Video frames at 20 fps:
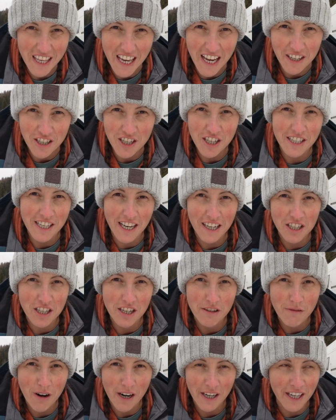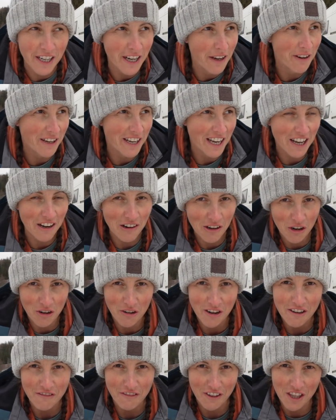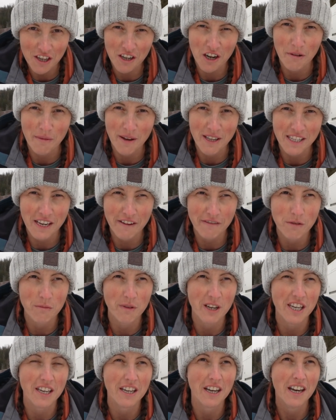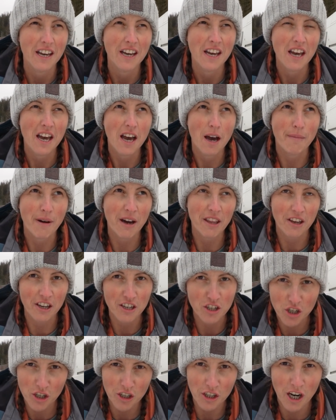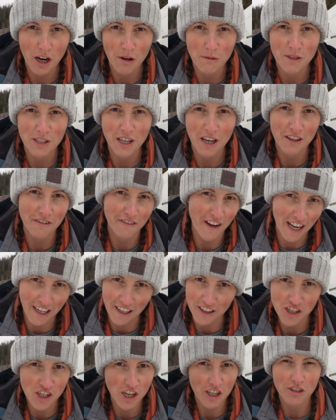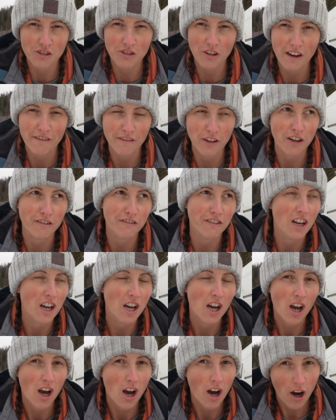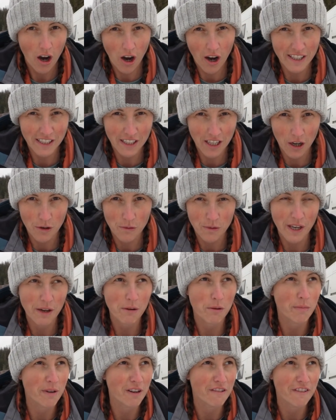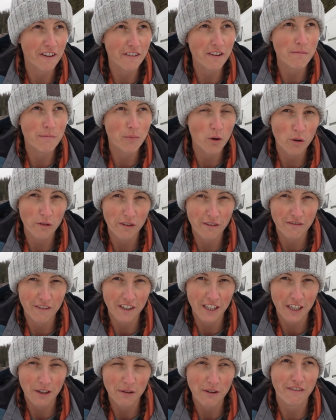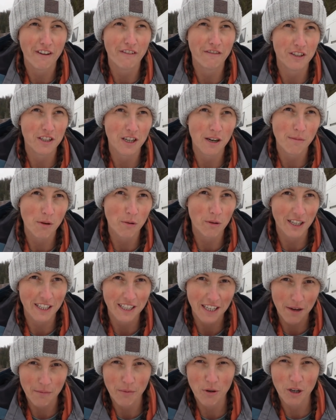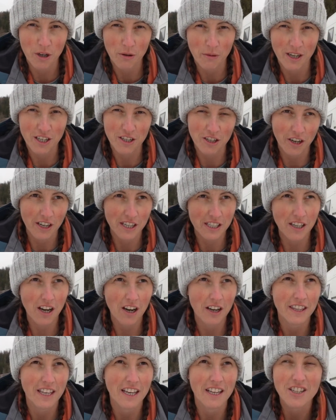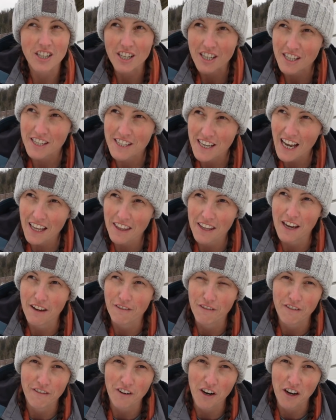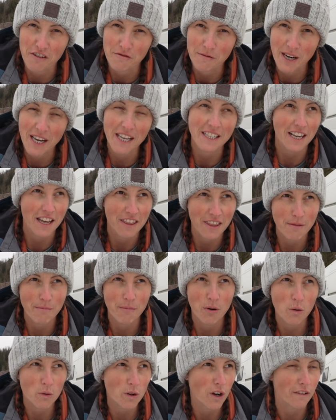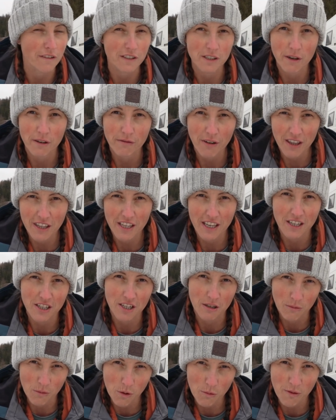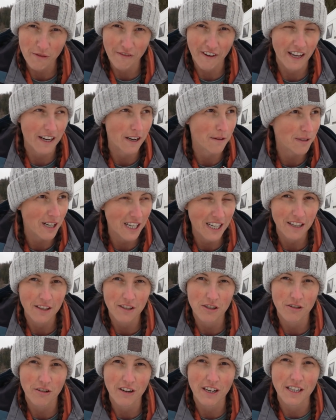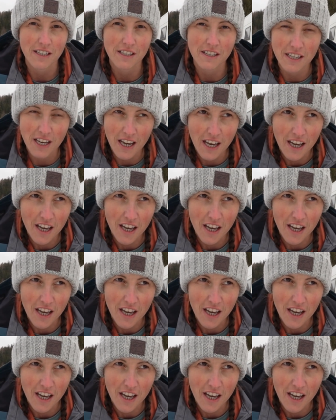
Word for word: the engine's actually running. Now, I get a lot of grief in the comments every week about that. I shouldn't cold start the van and just drive off. I don't. It would be a very boring video if every time I wanted to get a pulling away shot, I started the engine, sat there for 5 minutes, and then pulled off. So I run the engine, warm the van up, clear the screens,